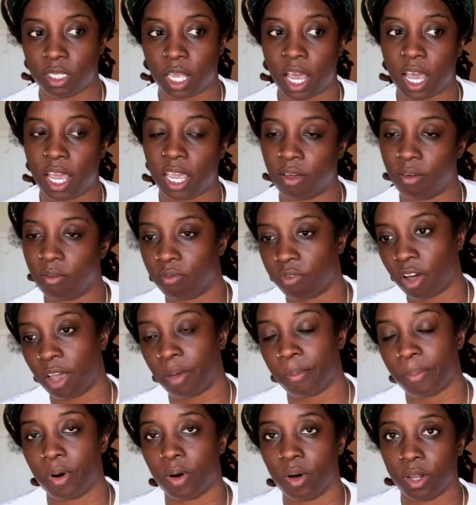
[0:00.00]
high in
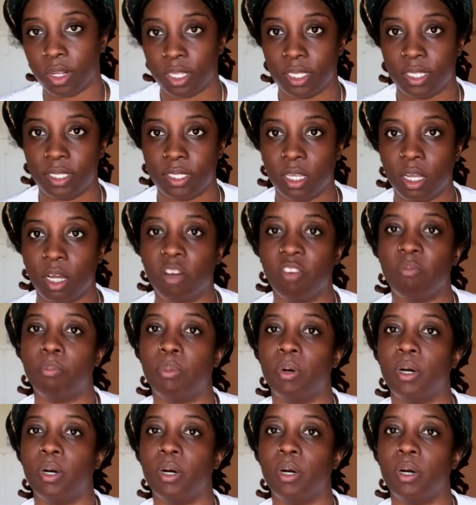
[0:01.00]
fiber, all this stuff,